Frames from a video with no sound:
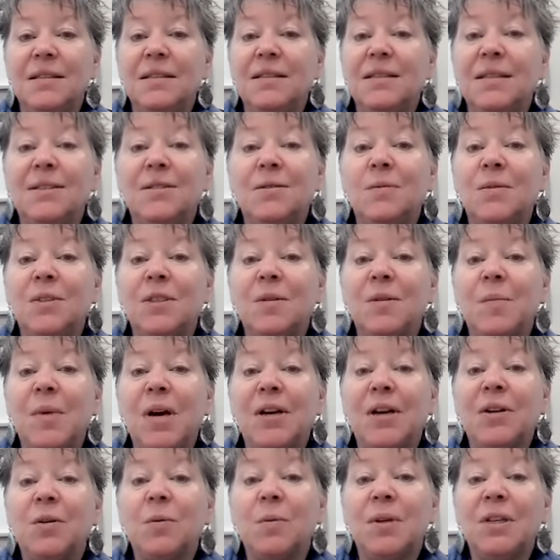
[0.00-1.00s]
It doesn't really
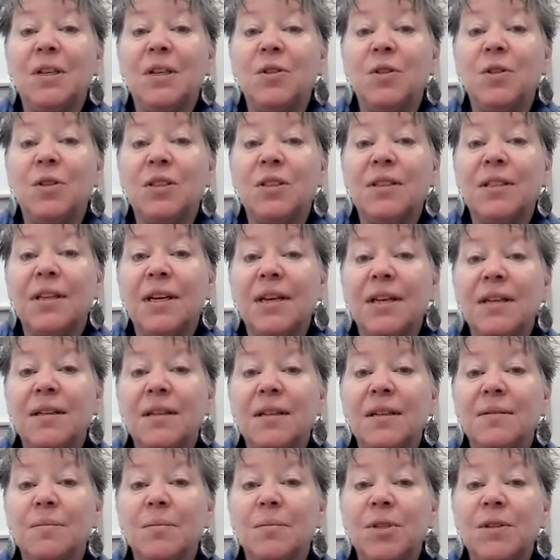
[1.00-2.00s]
matter what it looks
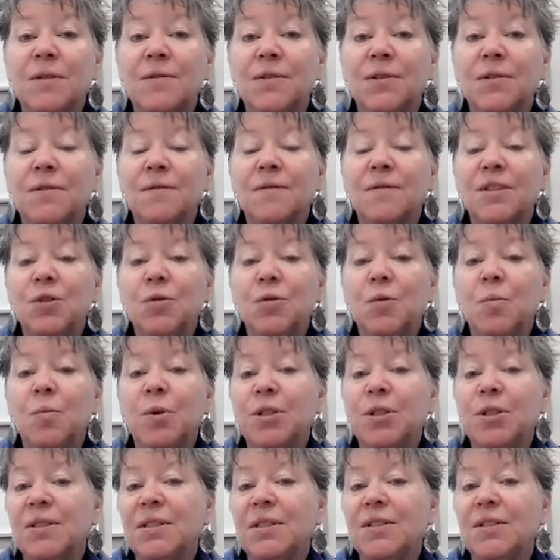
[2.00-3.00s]
like, but if you're a visual
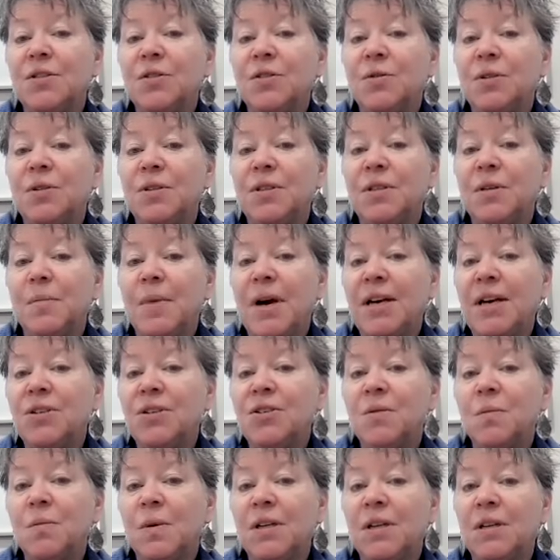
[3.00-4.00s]
person, you could
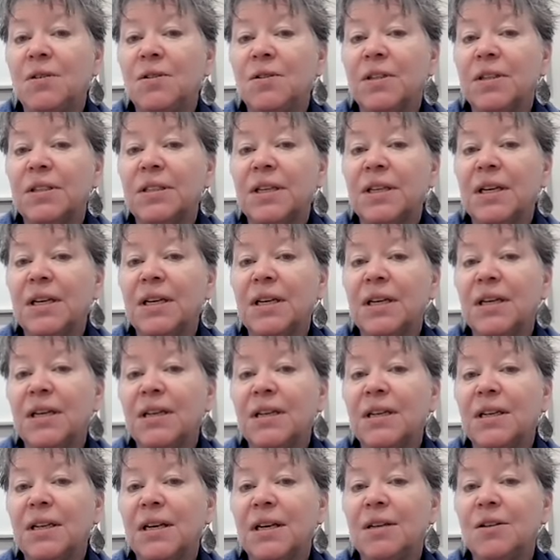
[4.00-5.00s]
imagine what it looks like
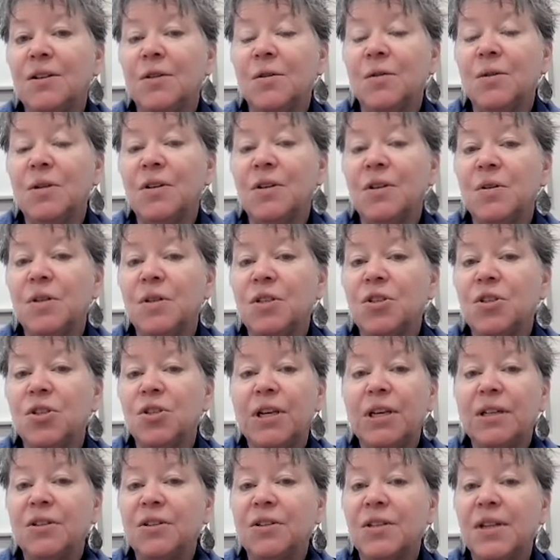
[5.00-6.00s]
and know that you can
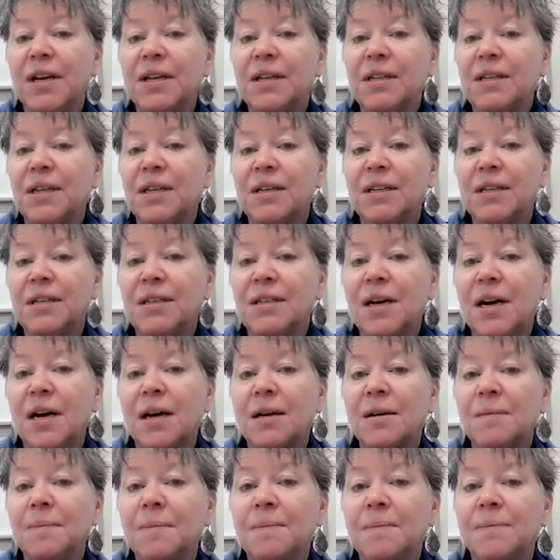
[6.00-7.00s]
change that at any
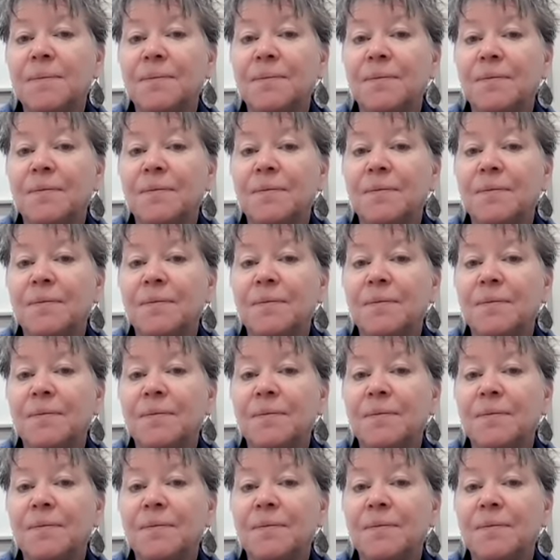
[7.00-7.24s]
time.